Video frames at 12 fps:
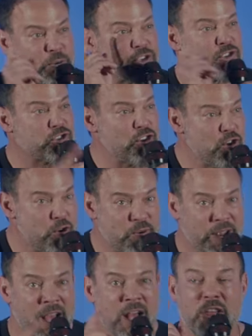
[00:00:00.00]

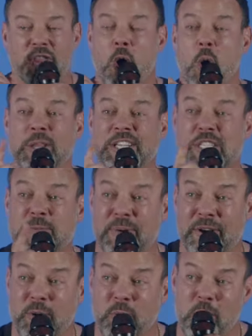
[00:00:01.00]
Soon, the Holy
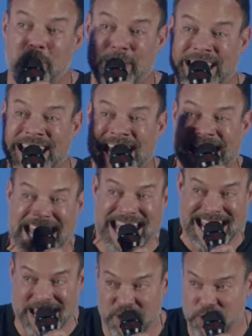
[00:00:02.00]
Spirit will be
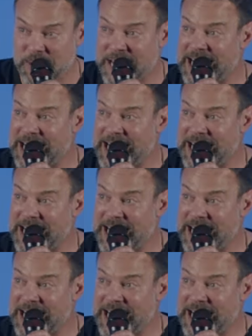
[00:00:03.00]
in you. Can